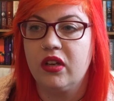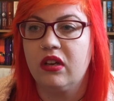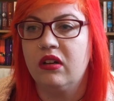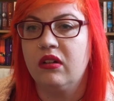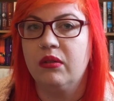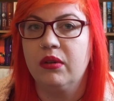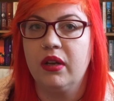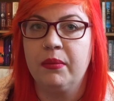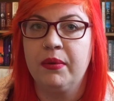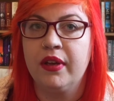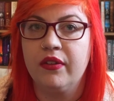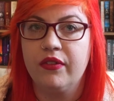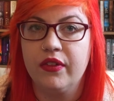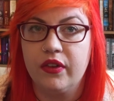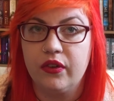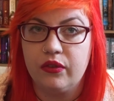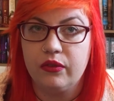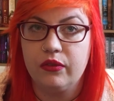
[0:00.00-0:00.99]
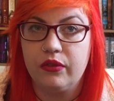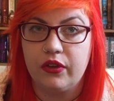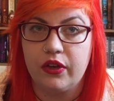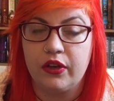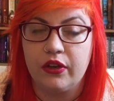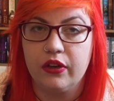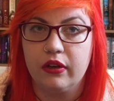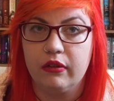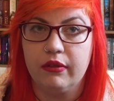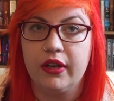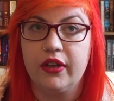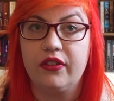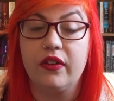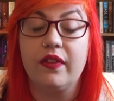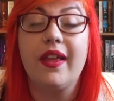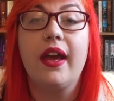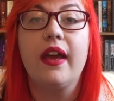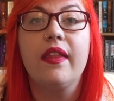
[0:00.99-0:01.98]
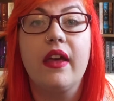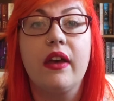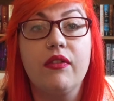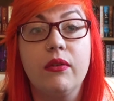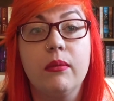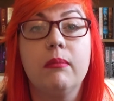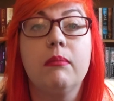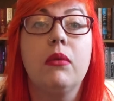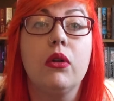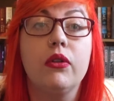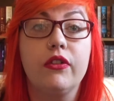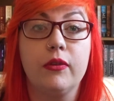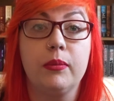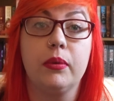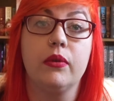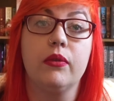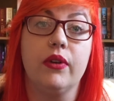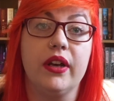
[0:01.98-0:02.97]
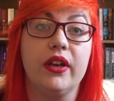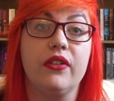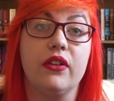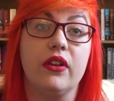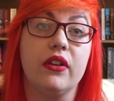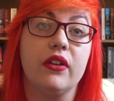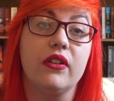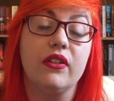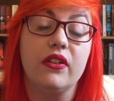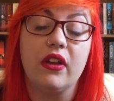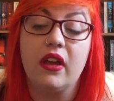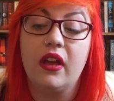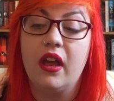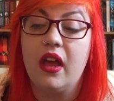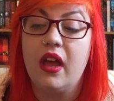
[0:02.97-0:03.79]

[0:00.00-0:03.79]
oh well, I'm here for this singular reason. They are there for multiple reasons.